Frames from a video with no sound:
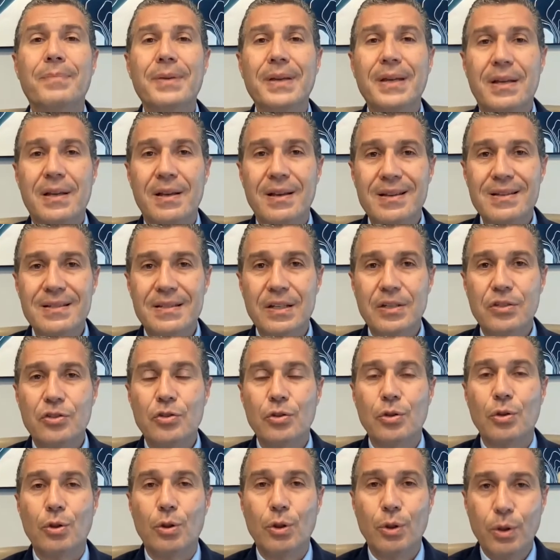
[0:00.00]
Because it's
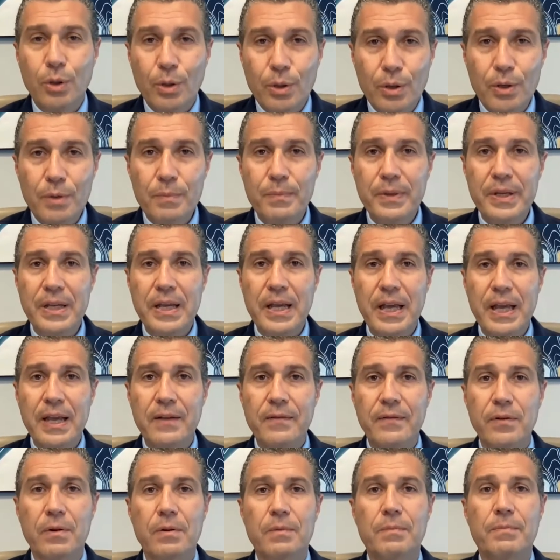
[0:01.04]
learned
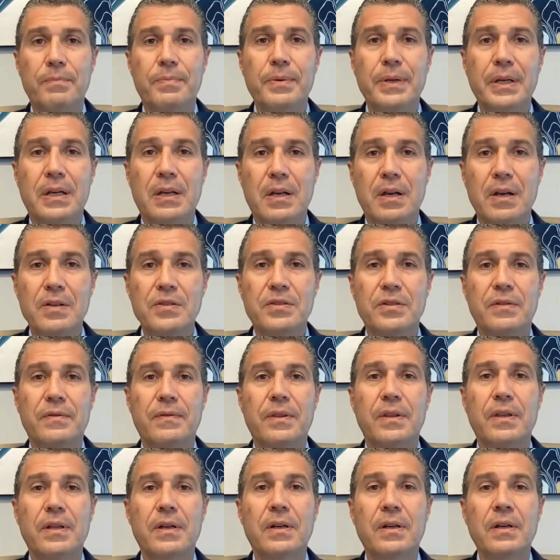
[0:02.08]
behavior because
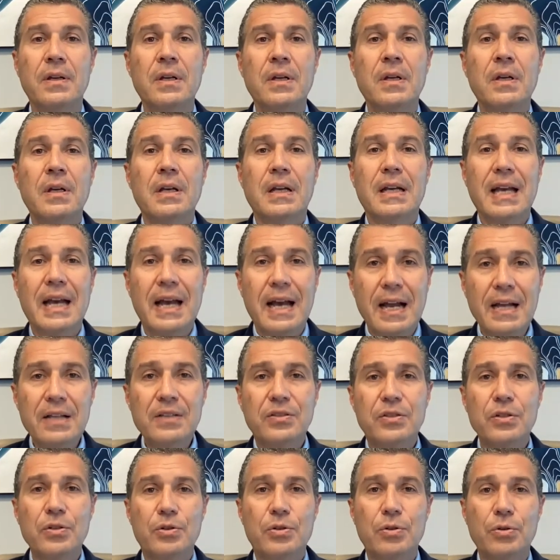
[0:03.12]
of the
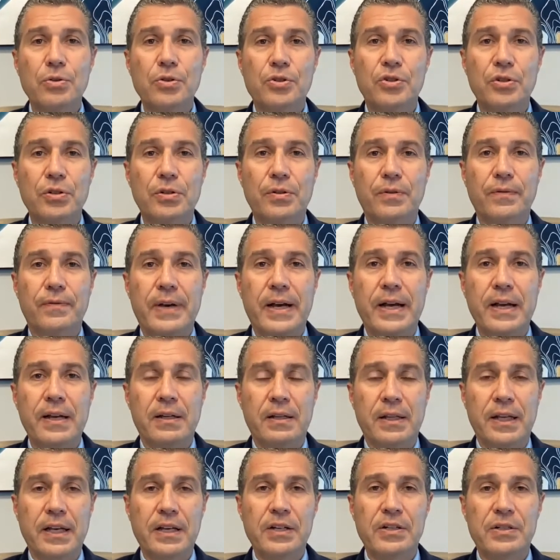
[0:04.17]
constitutional
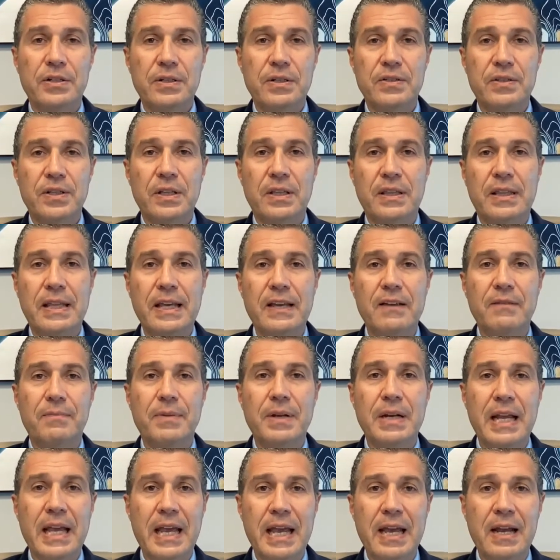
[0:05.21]
violations that
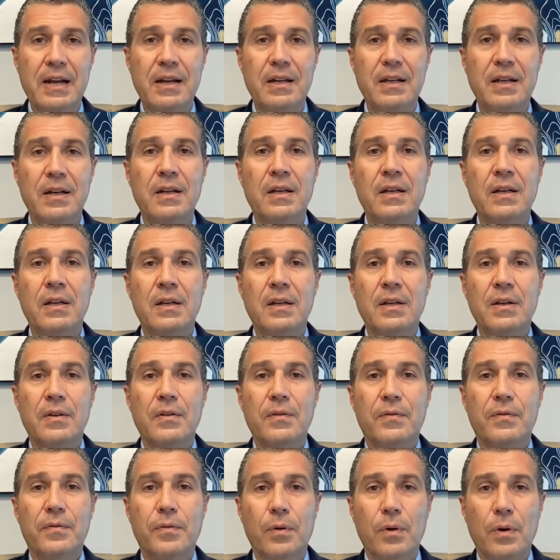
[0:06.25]
they've been handed
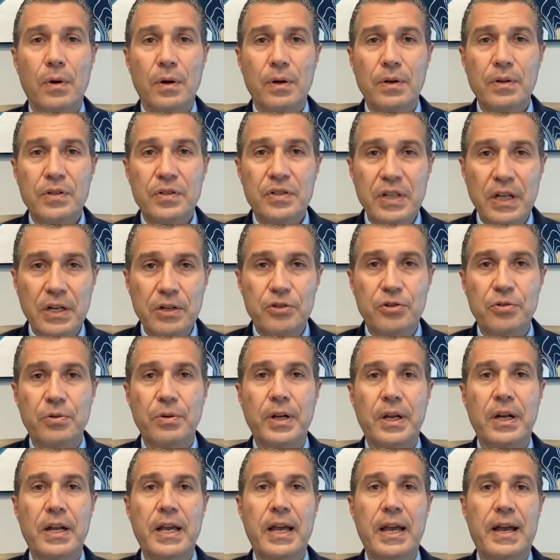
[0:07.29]
for
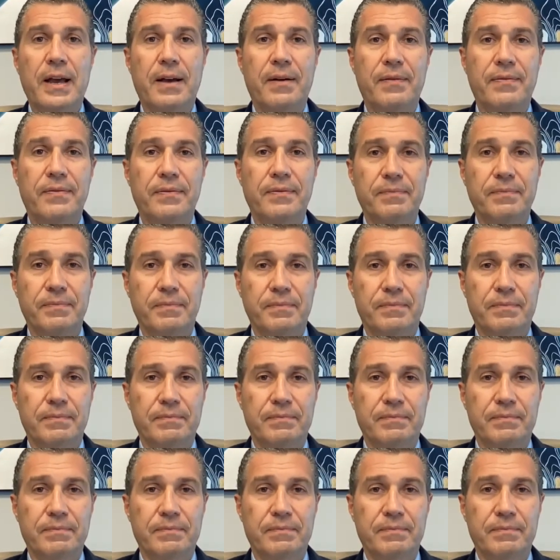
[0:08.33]
century and a half.